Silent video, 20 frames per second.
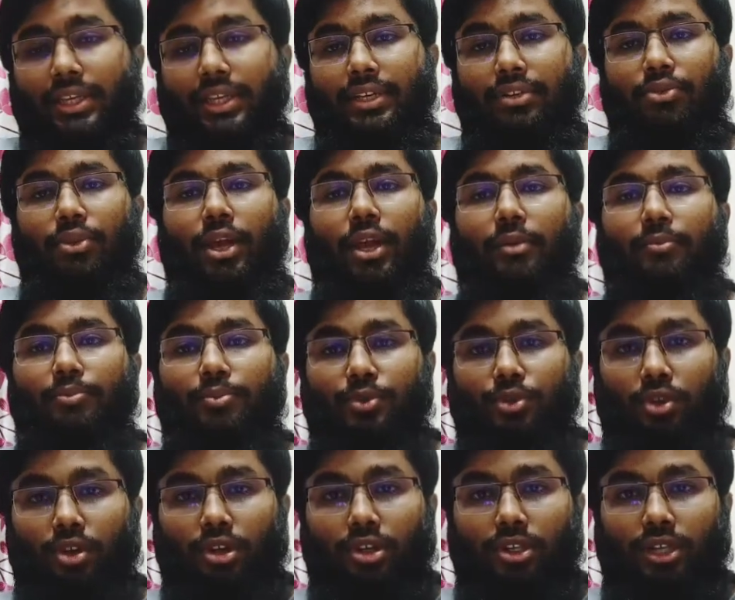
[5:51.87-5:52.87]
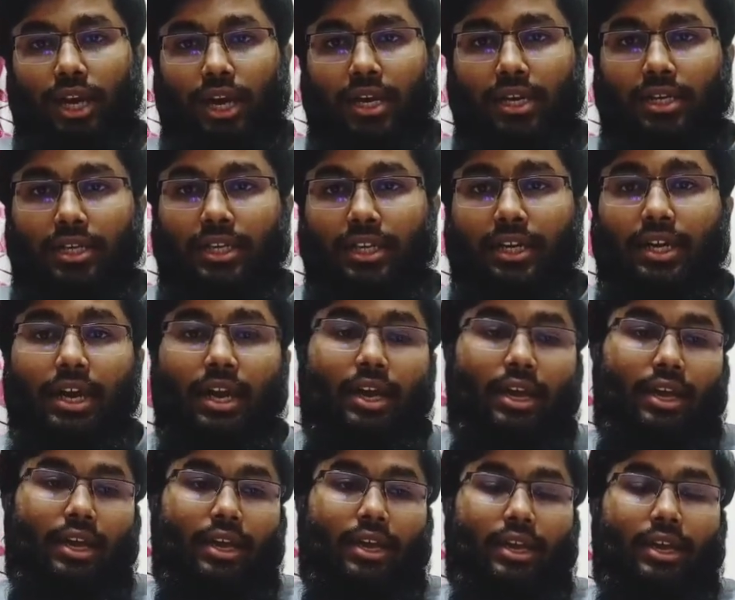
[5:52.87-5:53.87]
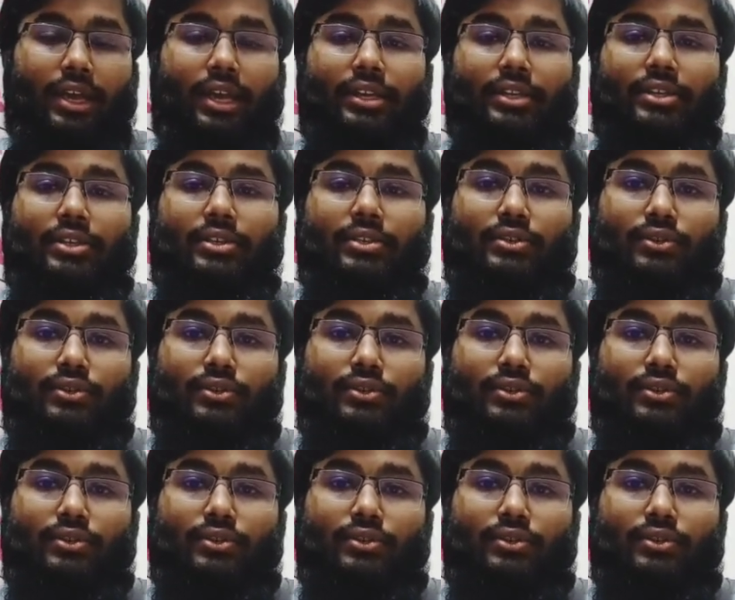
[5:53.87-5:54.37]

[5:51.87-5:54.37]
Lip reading: that we have talked earlier, it